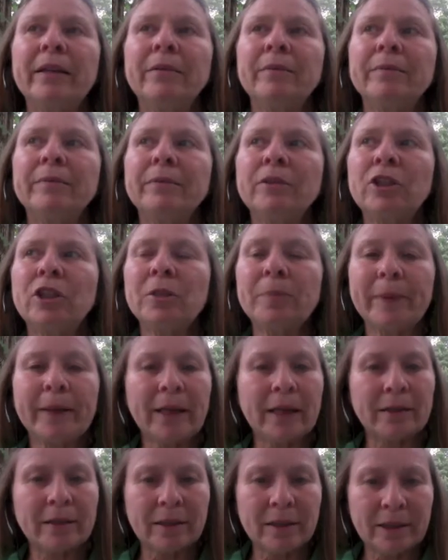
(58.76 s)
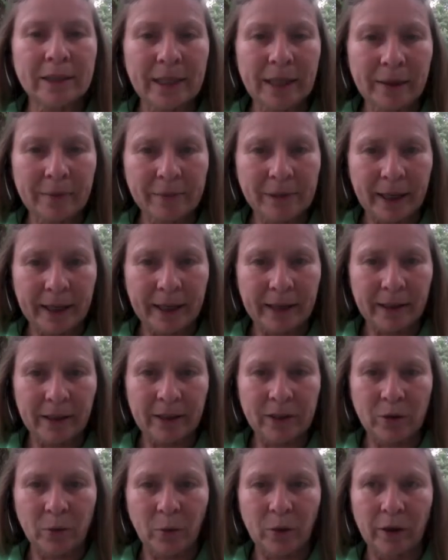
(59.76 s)
Just because it seems like it
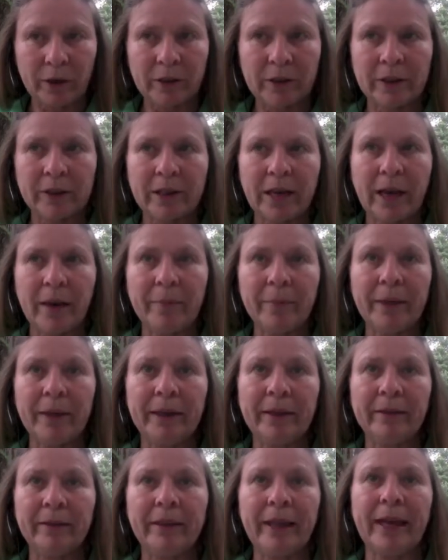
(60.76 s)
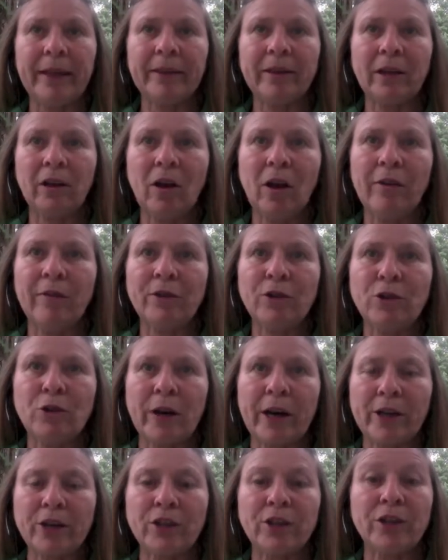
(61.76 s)
doesn't work does not mean that the law of
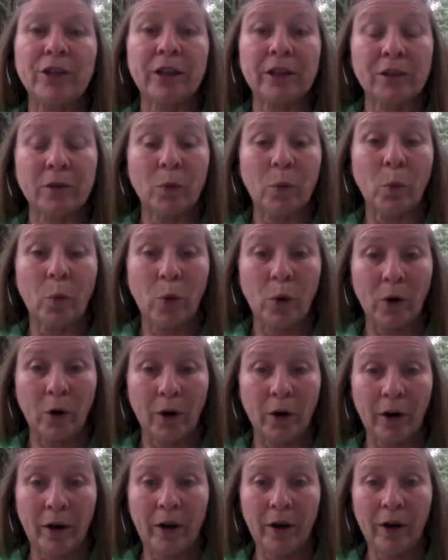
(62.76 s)
attraction doesn't work.